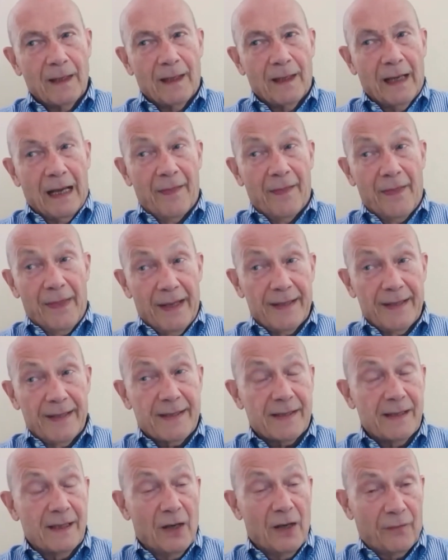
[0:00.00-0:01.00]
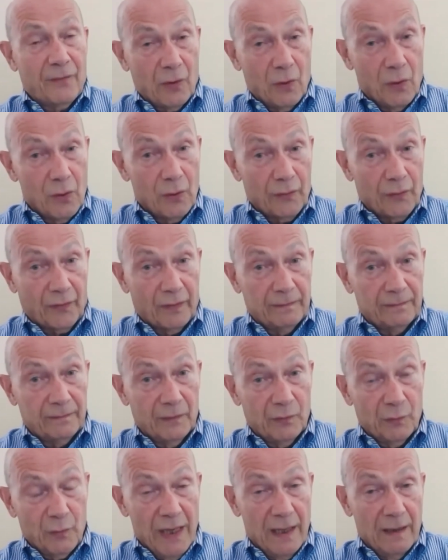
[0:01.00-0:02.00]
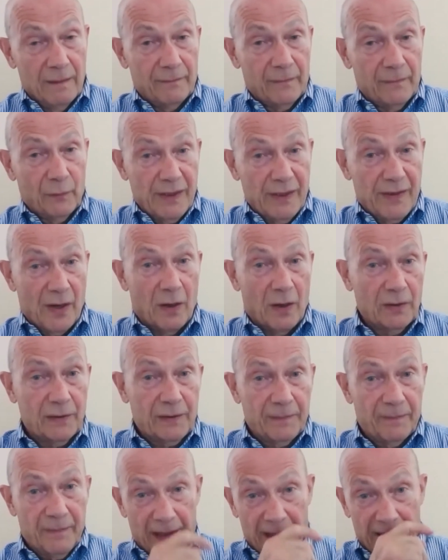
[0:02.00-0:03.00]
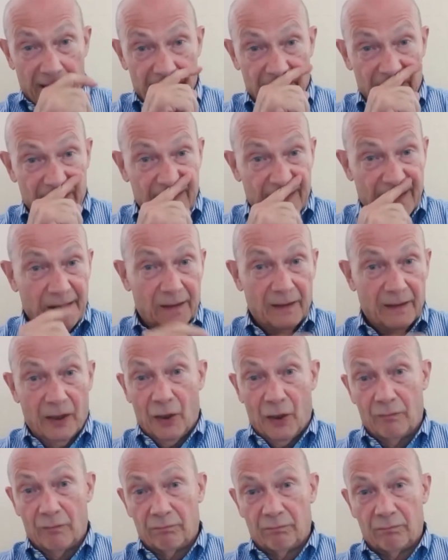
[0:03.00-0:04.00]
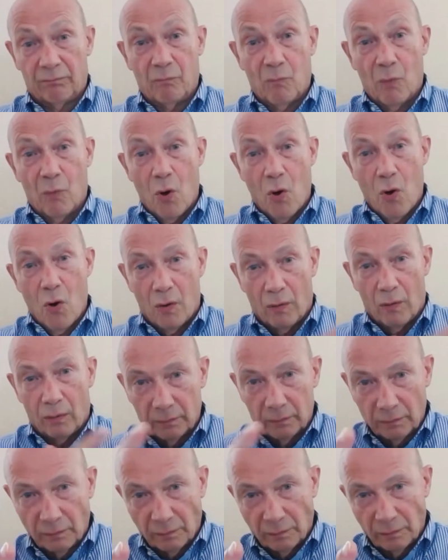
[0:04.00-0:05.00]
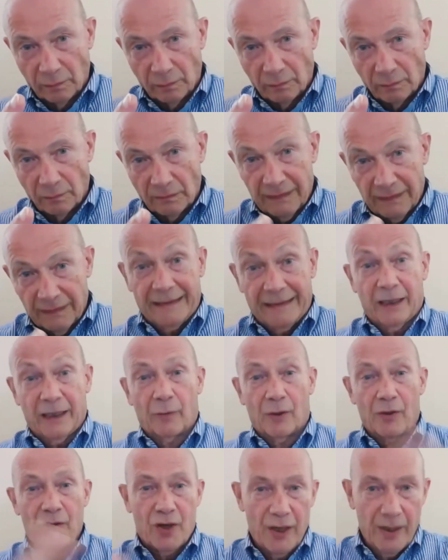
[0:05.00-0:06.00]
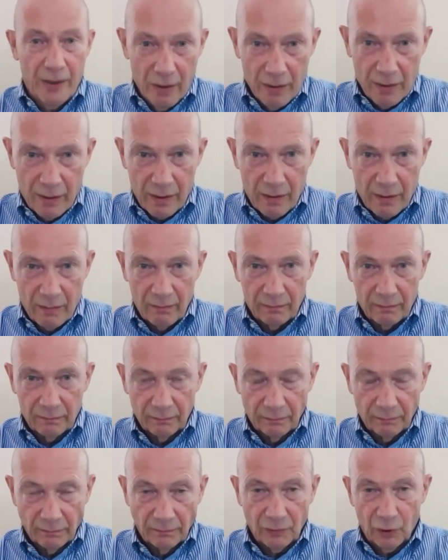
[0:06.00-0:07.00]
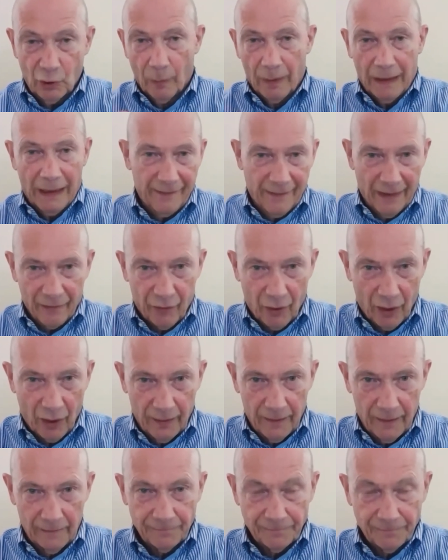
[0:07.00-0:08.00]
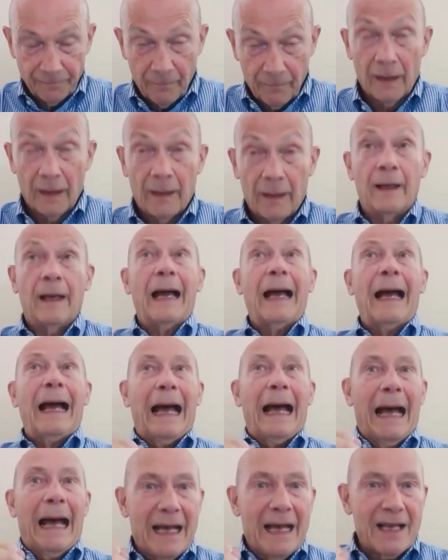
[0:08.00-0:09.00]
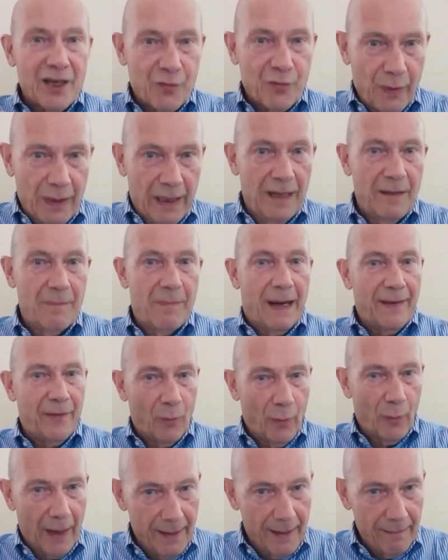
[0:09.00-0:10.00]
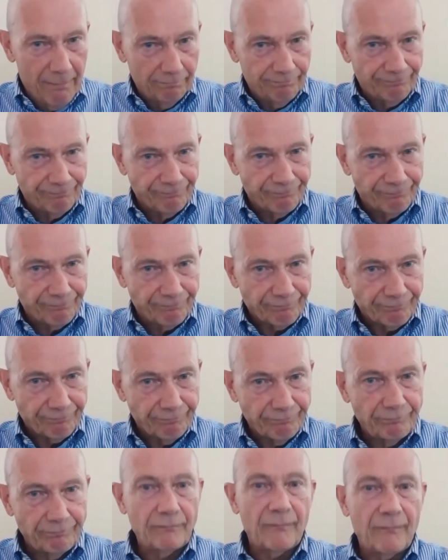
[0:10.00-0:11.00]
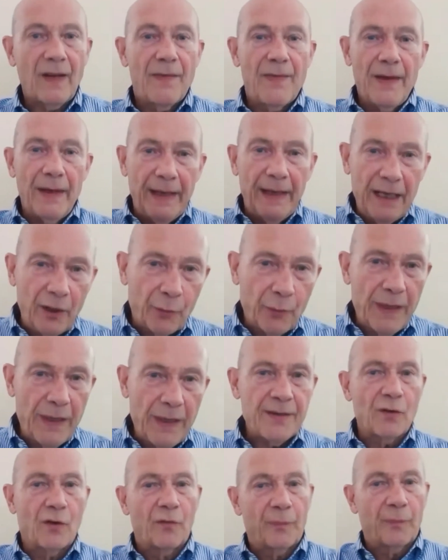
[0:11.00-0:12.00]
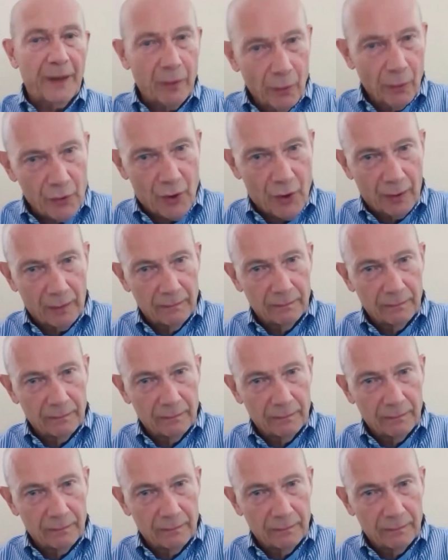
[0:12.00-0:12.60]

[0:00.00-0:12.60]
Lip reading: And this, of course, will result in a more heterogeneous globalization, as will, by the way, the increase of precaution.